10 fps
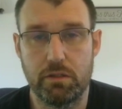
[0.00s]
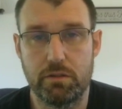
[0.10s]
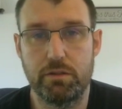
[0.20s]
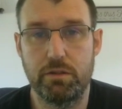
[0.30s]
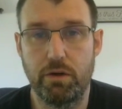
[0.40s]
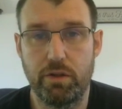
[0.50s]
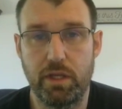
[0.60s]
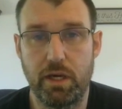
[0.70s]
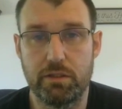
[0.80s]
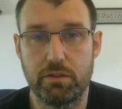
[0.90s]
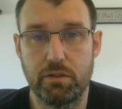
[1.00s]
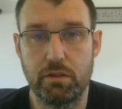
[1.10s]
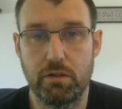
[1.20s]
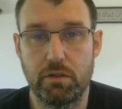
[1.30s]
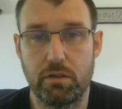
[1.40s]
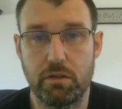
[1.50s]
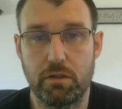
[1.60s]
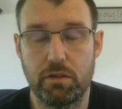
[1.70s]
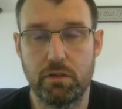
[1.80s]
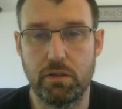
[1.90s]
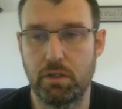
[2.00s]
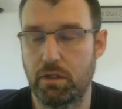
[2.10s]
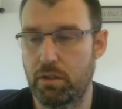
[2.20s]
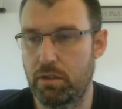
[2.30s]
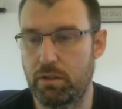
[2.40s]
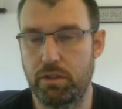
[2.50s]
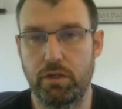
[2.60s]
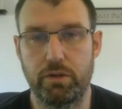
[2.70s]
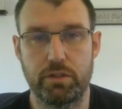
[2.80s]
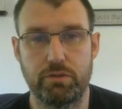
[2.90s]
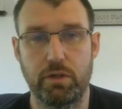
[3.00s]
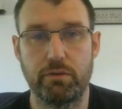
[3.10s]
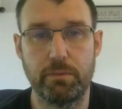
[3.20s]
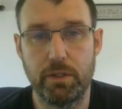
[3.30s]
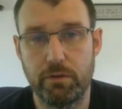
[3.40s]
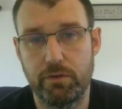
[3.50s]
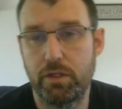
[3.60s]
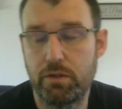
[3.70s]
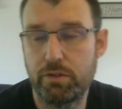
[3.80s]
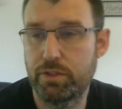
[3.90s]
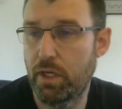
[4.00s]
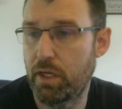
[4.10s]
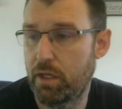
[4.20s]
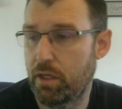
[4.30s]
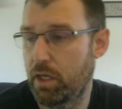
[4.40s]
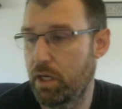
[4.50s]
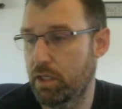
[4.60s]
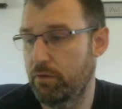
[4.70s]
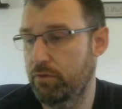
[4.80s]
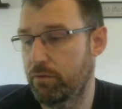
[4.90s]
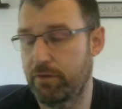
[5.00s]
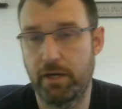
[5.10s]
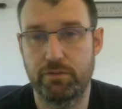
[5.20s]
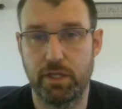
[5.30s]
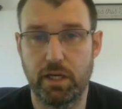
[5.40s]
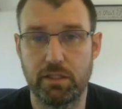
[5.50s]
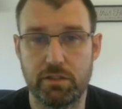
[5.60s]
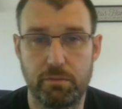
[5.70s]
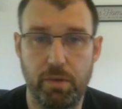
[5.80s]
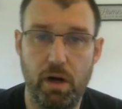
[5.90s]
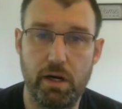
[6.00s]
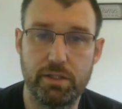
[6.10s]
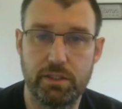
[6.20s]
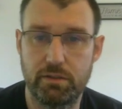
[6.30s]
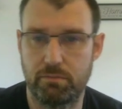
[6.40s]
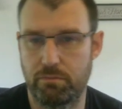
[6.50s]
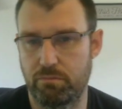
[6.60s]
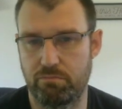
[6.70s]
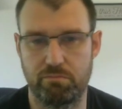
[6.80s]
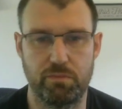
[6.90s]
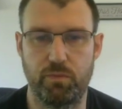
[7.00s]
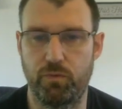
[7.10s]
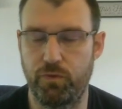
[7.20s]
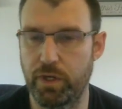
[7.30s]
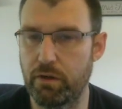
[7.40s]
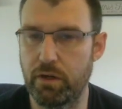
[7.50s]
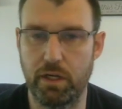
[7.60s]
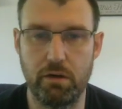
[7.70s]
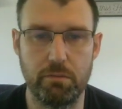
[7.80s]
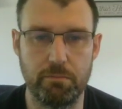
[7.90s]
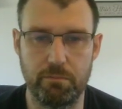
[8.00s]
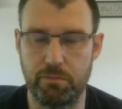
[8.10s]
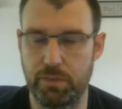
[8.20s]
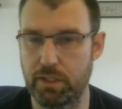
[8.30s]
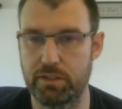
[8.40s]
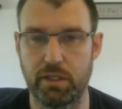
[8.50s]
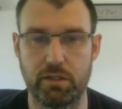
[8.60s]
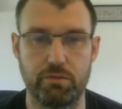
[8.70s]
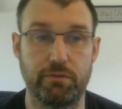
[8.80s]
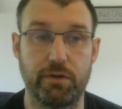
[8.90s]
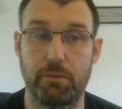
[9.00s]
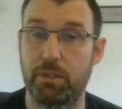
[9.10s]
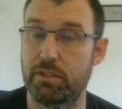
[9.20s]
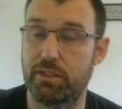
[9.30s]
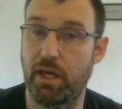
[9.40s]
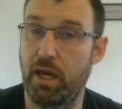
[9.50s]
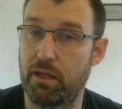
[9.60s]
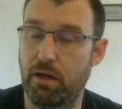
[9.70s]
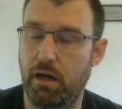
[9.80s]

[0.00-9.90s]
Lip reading: Do you know the answer? You know the drill from other videos? I give you 5 seconds to pause and figure it out. You can take 3 to 5 minutes to